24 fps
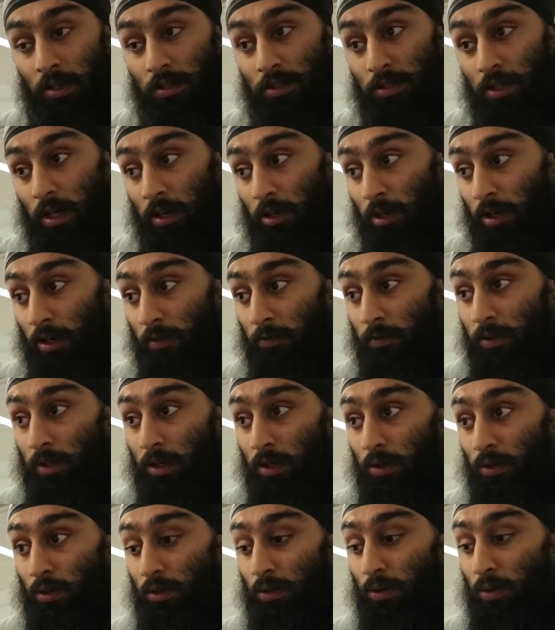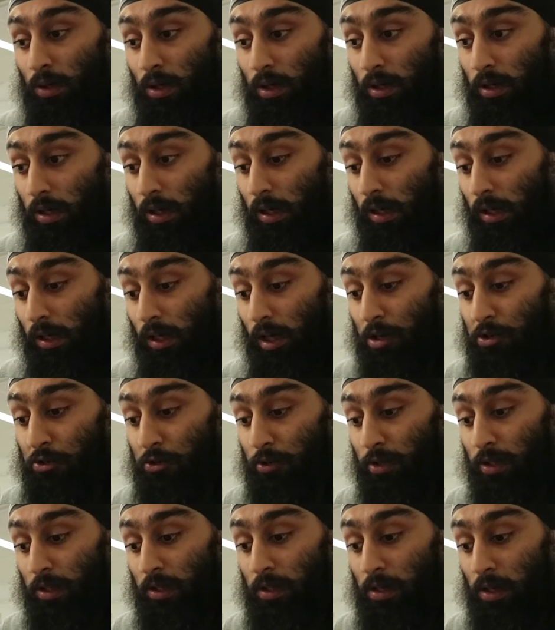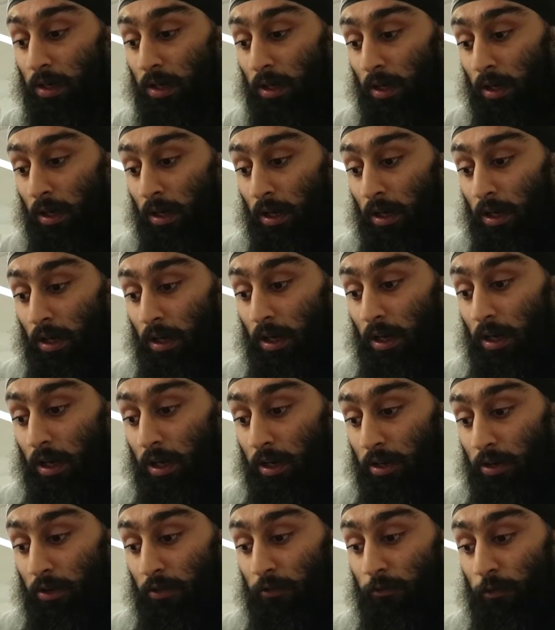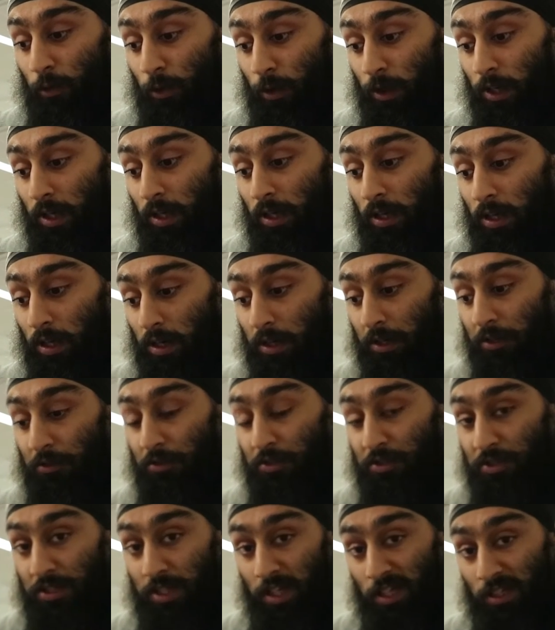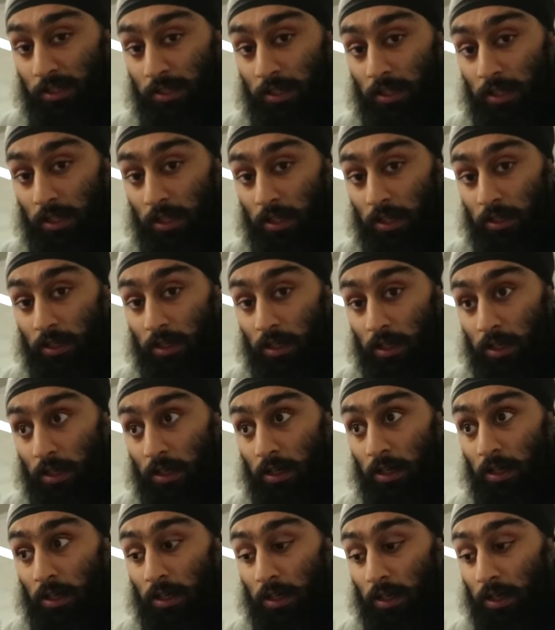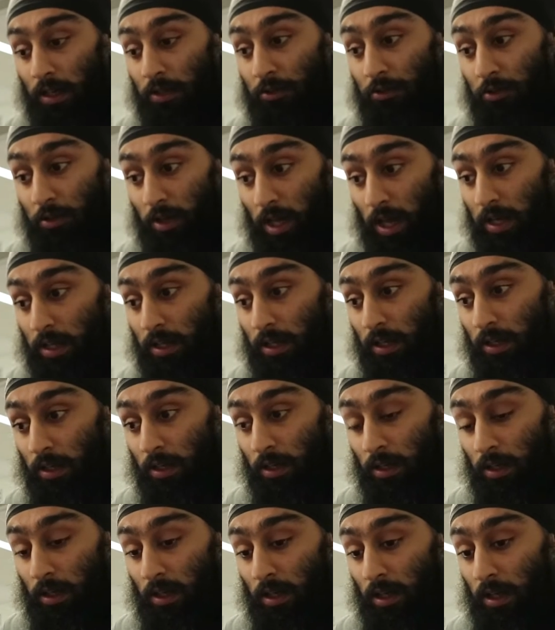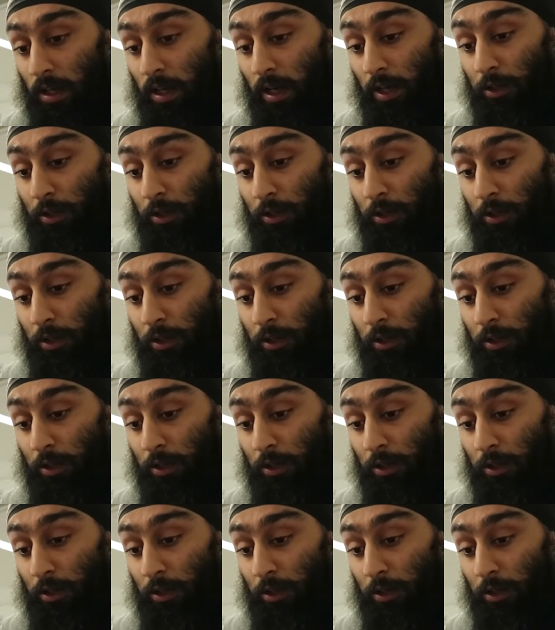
so I will go uh, 100 140 160 180 uh,